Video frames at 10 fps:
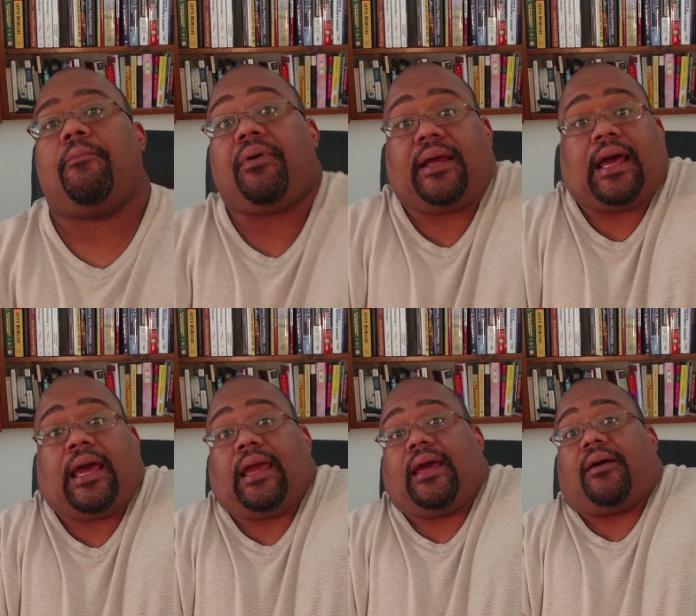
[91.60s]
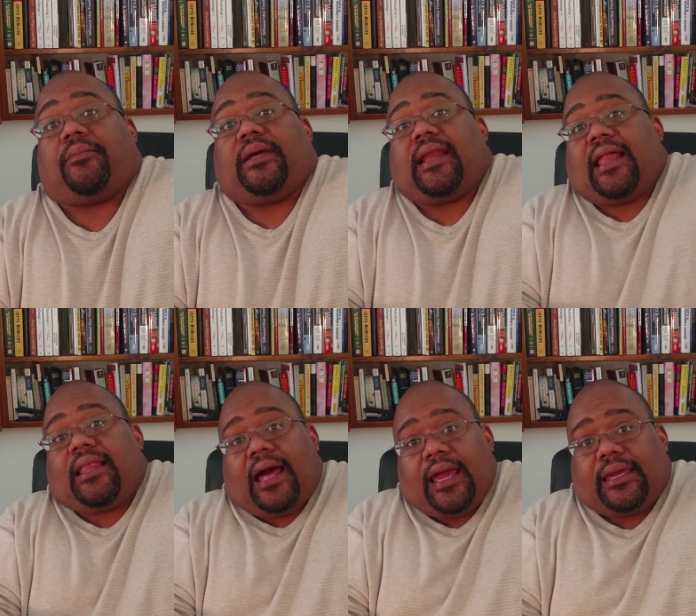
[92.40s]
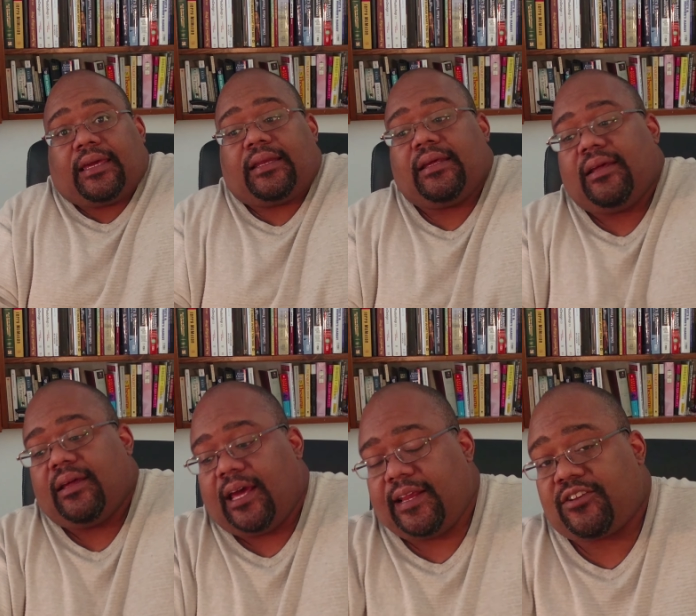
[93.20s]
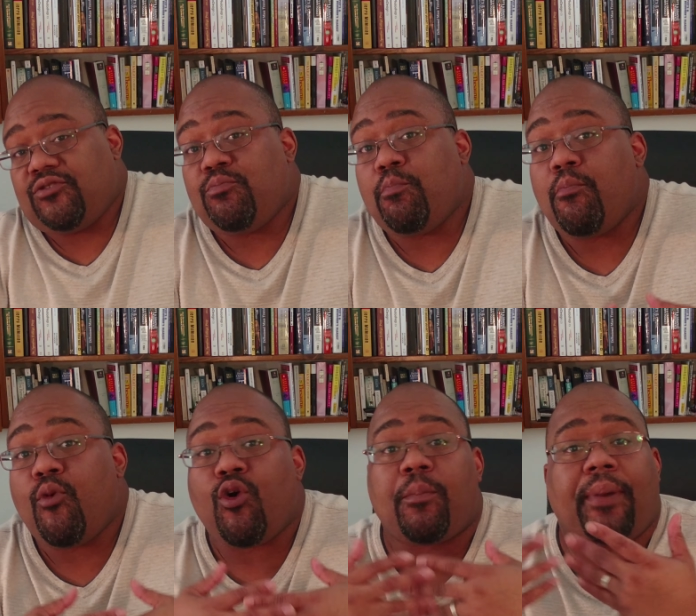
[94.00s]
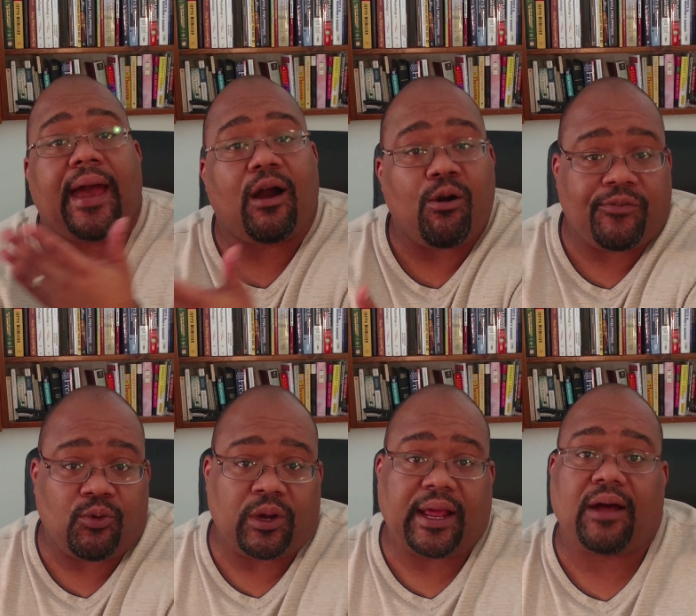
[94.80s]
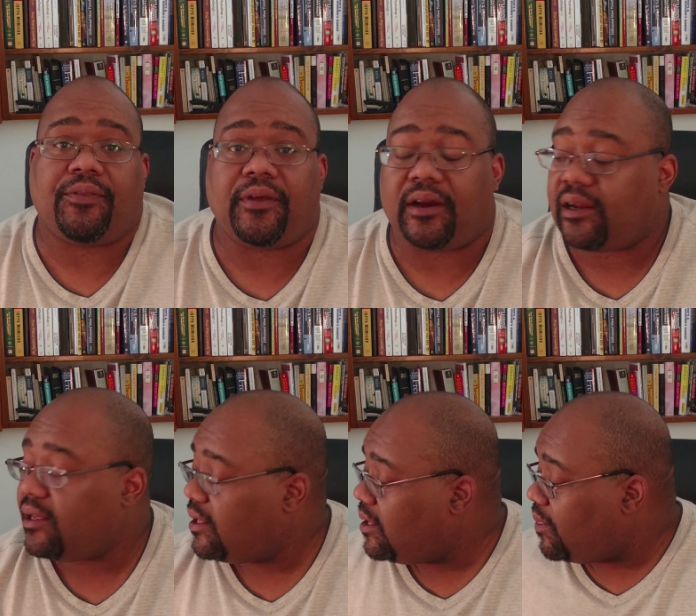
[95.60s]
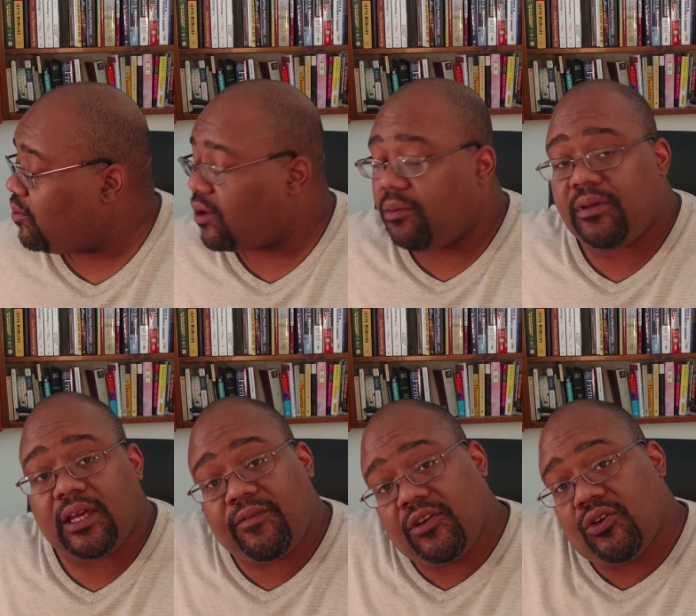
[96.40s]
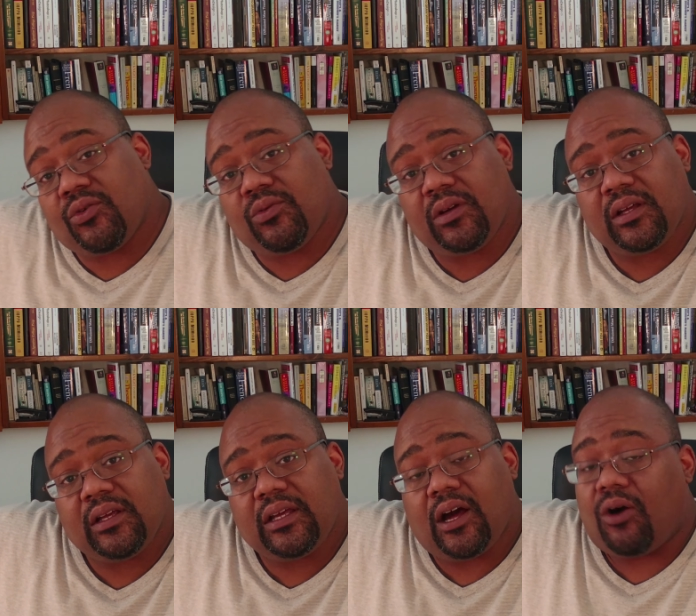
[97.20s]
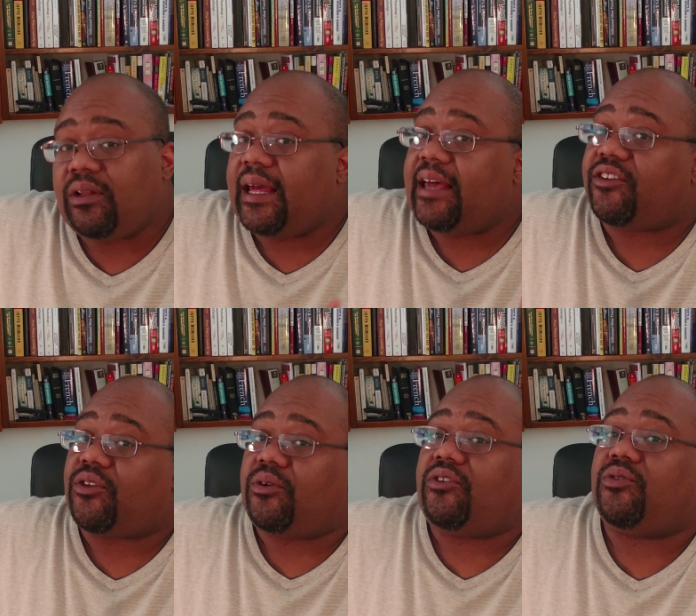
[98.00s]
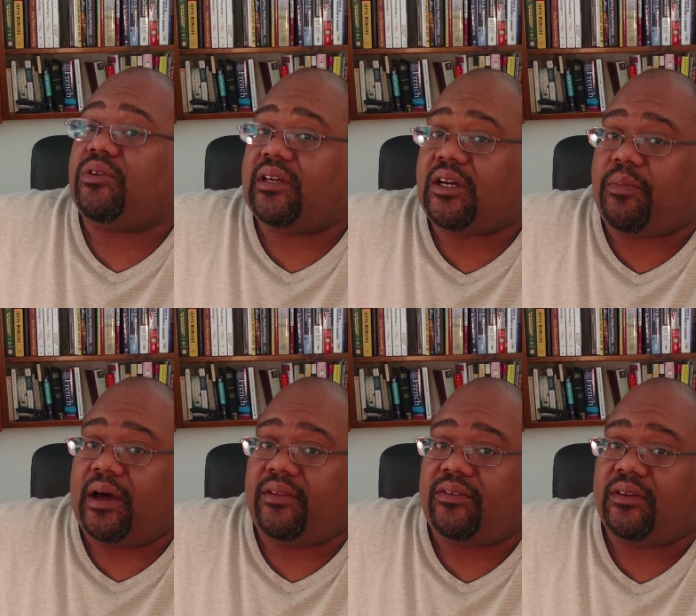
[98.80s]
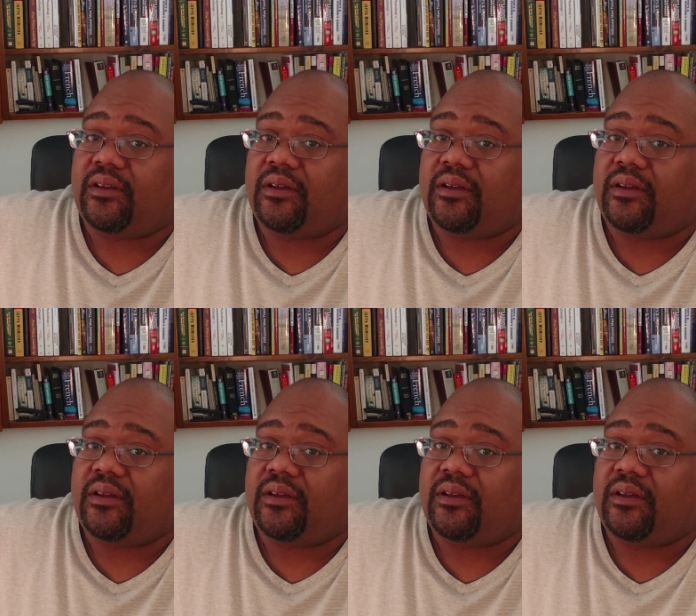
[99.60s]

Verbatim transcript: But I am, and I like it. And there's a more powerful one out there. The one I'm giving you only has 32 gigabytes,